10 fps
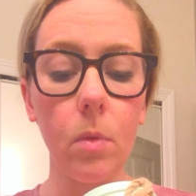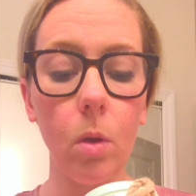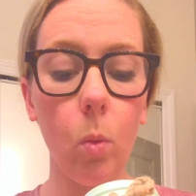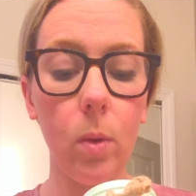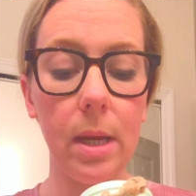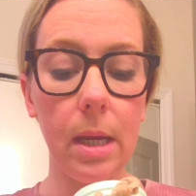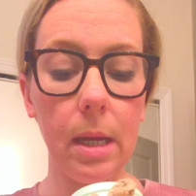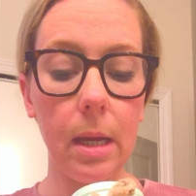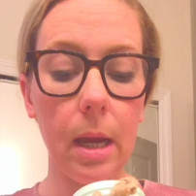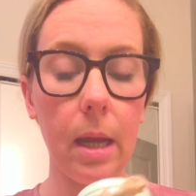
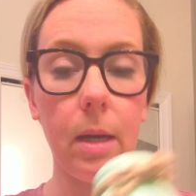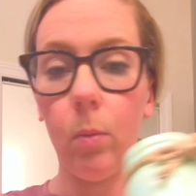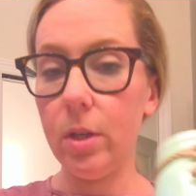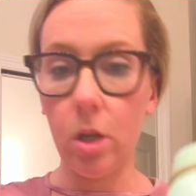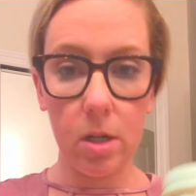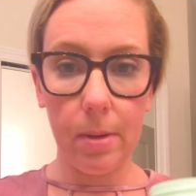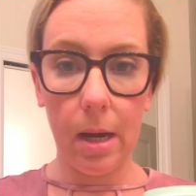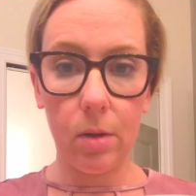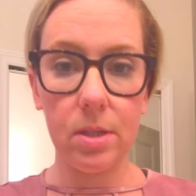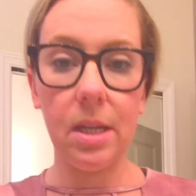We talked about
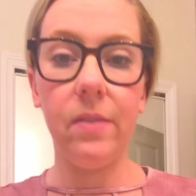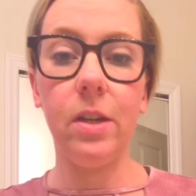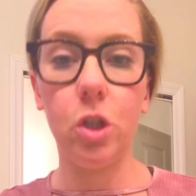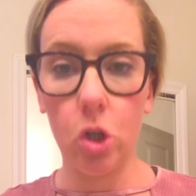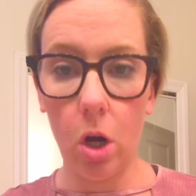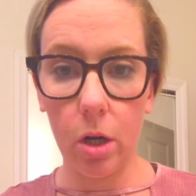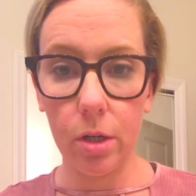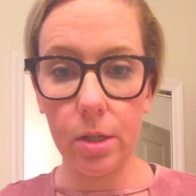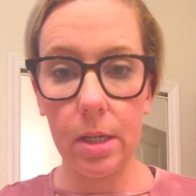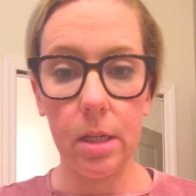how saving
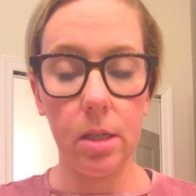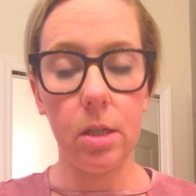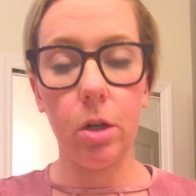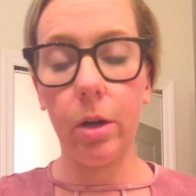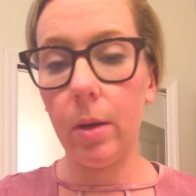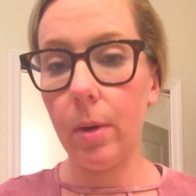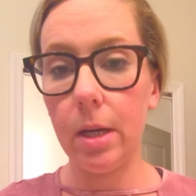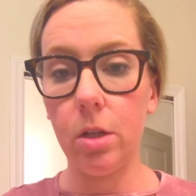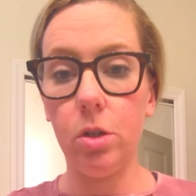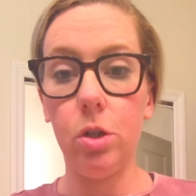jars is a great way
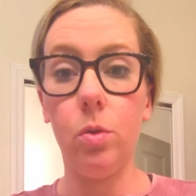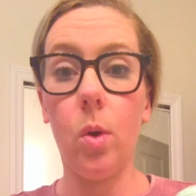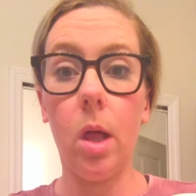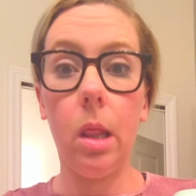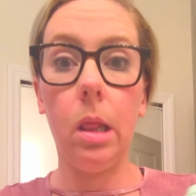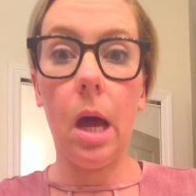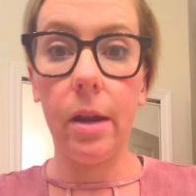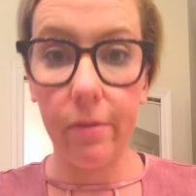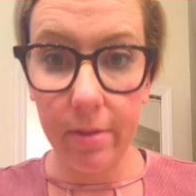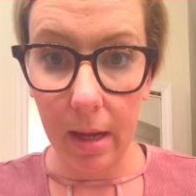to do a lot
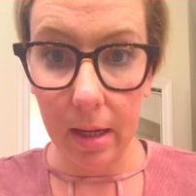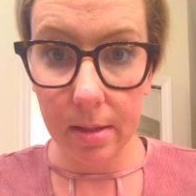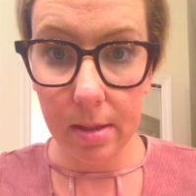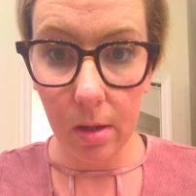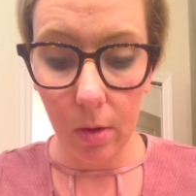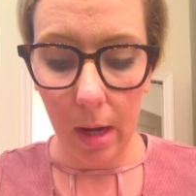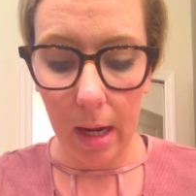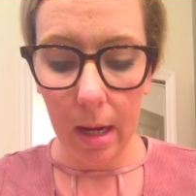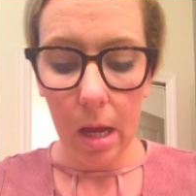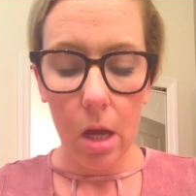of things,
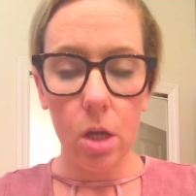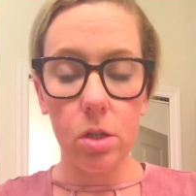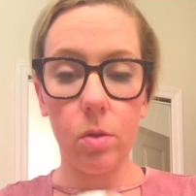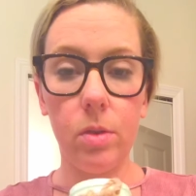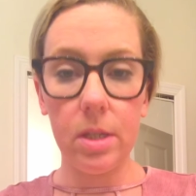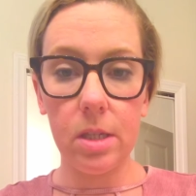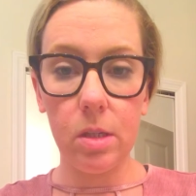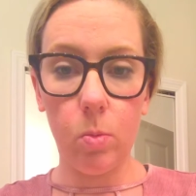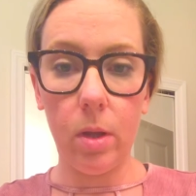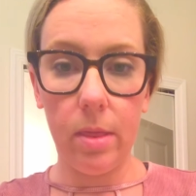okay? So this
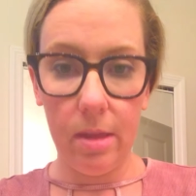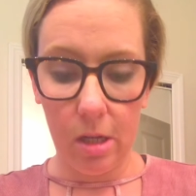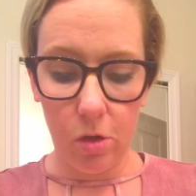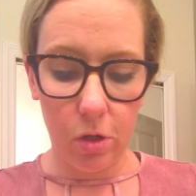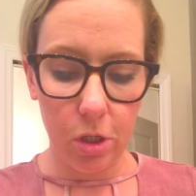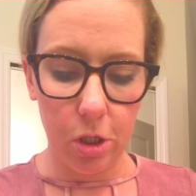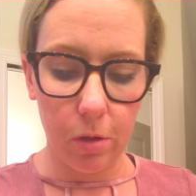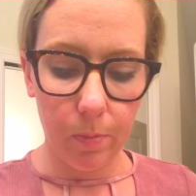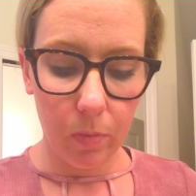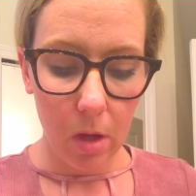is one thing you can do.
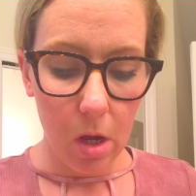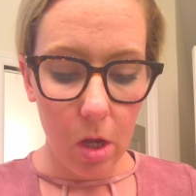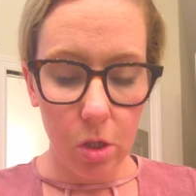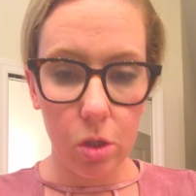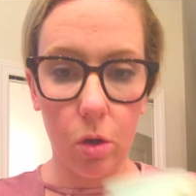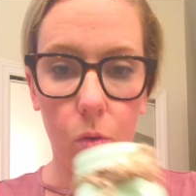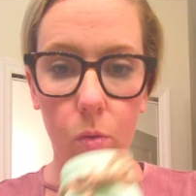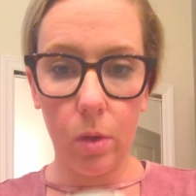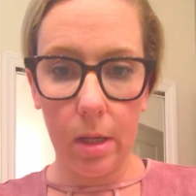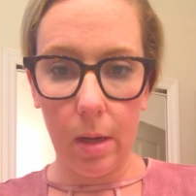So
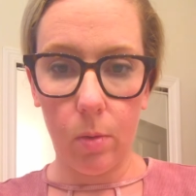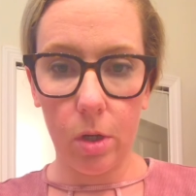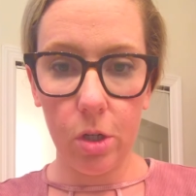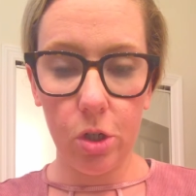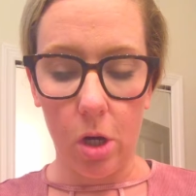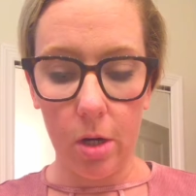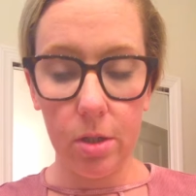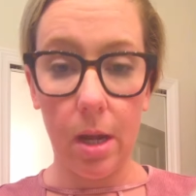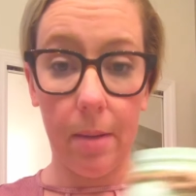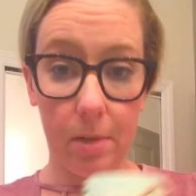get one of your
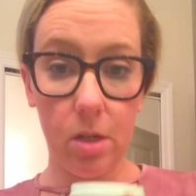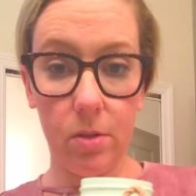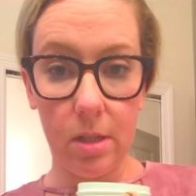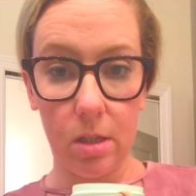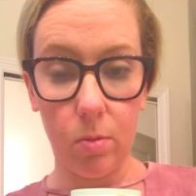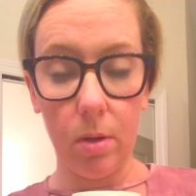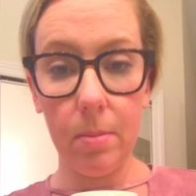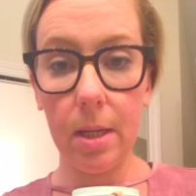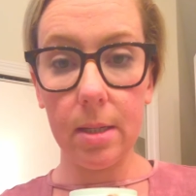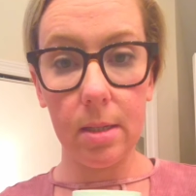jars. I'm gonna use this one
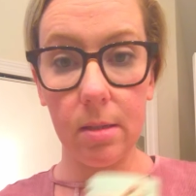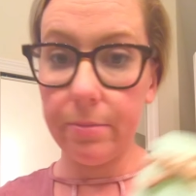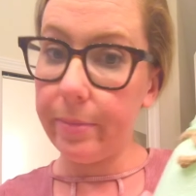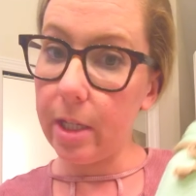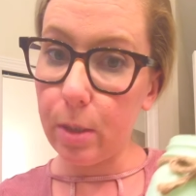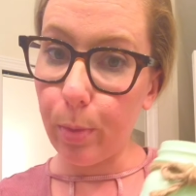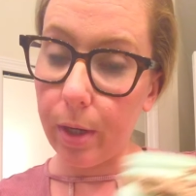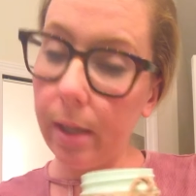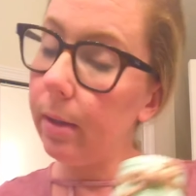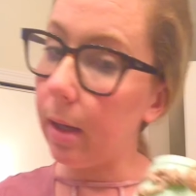because it's
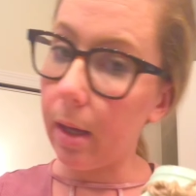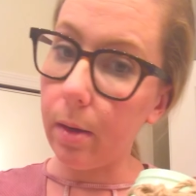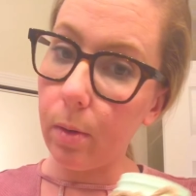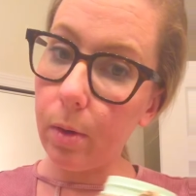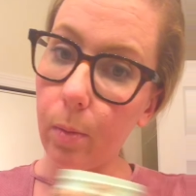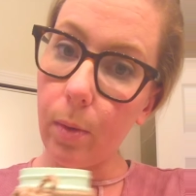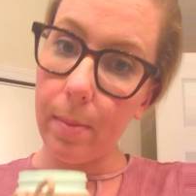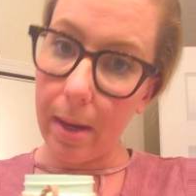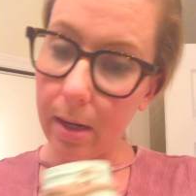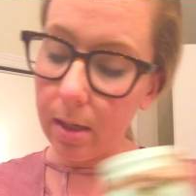pretty and we
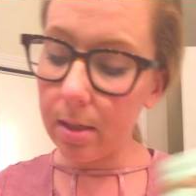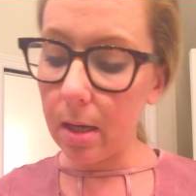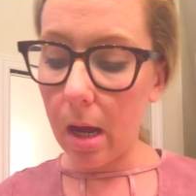made it.